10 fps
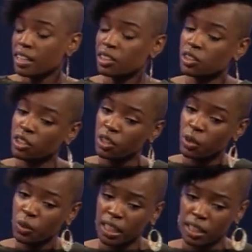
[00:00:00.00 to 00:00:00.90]
So to
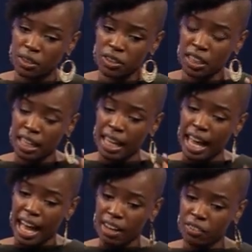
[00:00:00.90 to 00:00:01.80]
know that there's
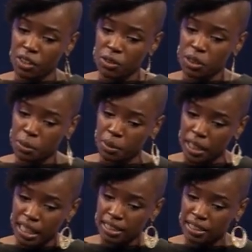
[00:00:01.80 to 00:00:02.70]
avenues in
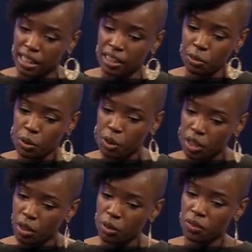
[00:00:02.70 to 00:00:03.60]
place that if we want to
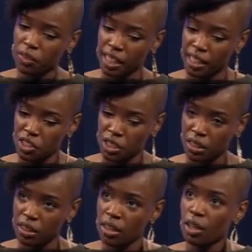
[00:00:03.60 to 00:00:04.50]
go on a
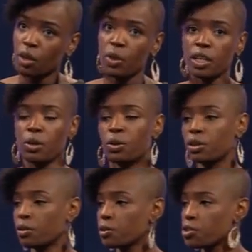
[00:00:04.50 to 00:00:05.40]
vacation, we could go on a
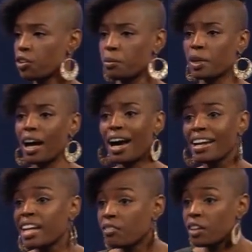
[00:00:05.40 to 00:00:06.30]
cruise trip. I
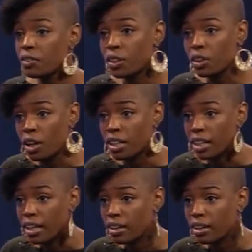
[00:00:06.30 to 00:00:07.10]
never even thought of that.